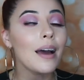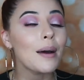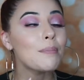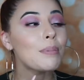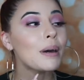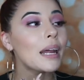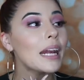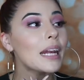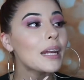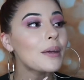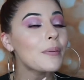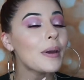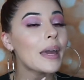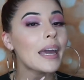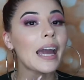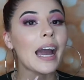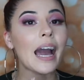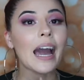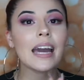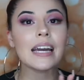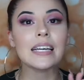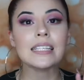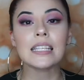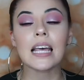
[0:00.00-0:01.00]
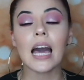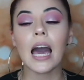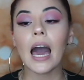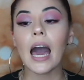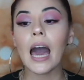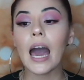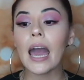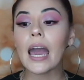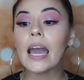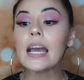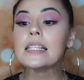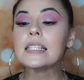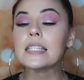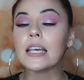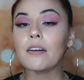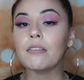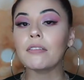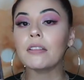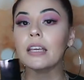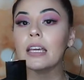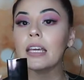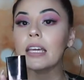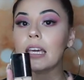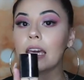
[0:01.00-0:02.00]
But anyway, guys, I
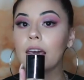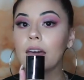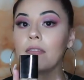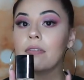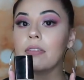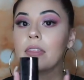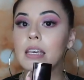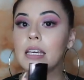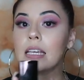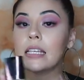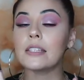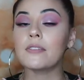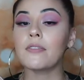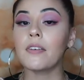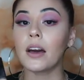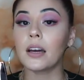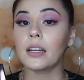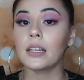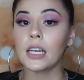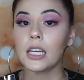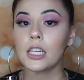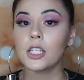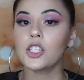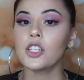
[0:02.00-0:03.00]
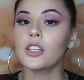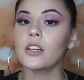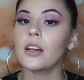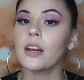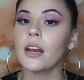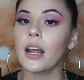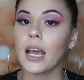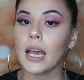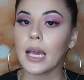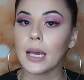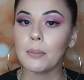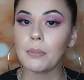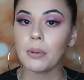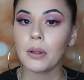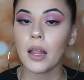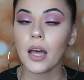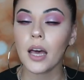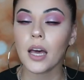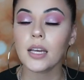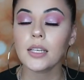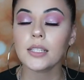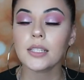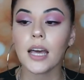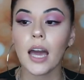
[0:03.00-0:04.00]
definitely give this foundation an A+.
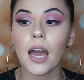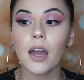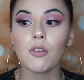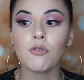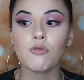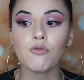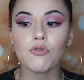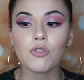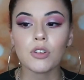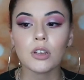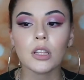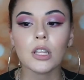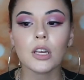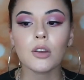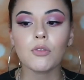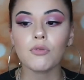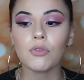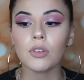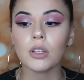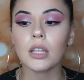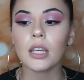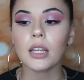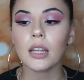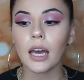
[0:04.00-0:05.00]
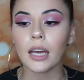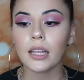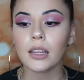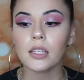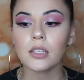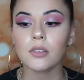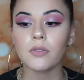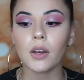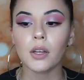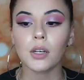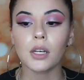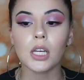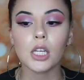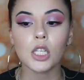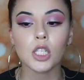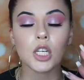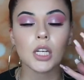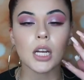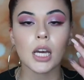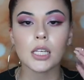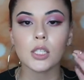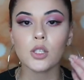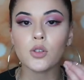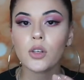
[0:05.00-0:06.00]
plus. I really, really like this
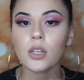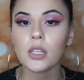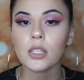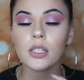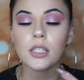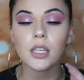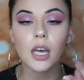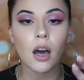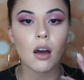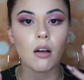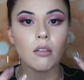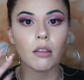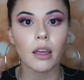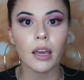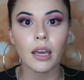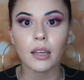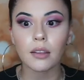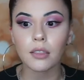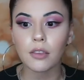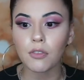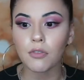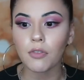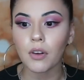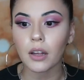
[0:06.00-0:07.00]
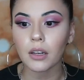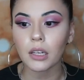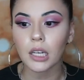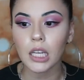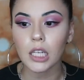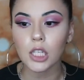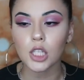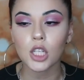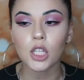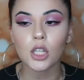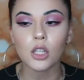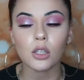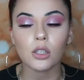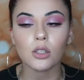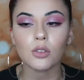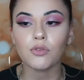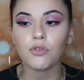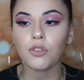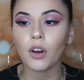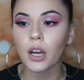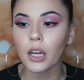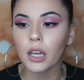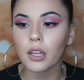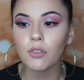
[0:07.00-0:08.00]
foundation. As you can tell, like, the foundation looks
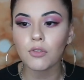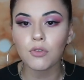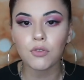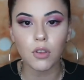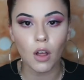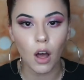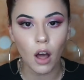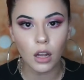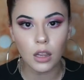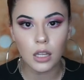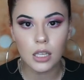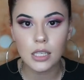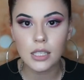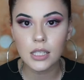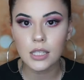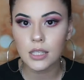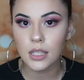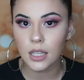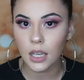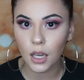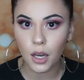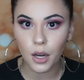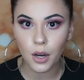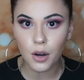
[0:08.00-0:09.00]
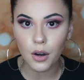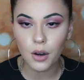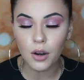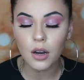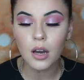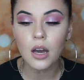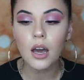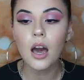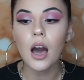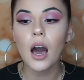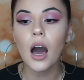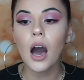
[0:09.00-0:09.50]
fucking flawless still.